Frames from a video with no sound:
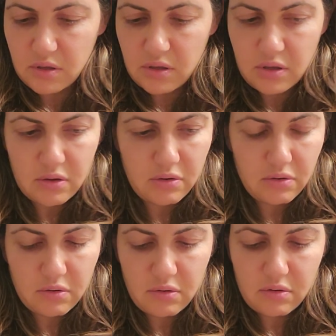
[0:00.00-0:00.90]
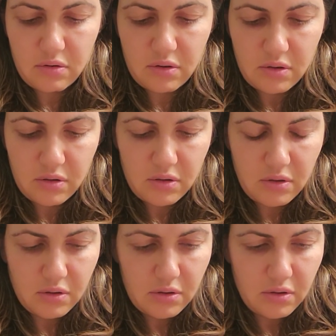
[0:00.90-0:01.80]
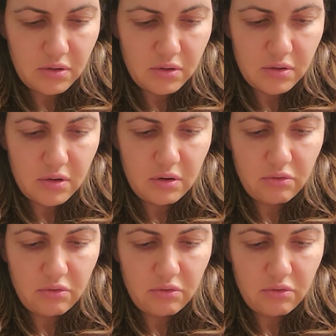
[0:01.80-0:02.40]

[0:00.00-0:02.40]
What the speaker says: here. I know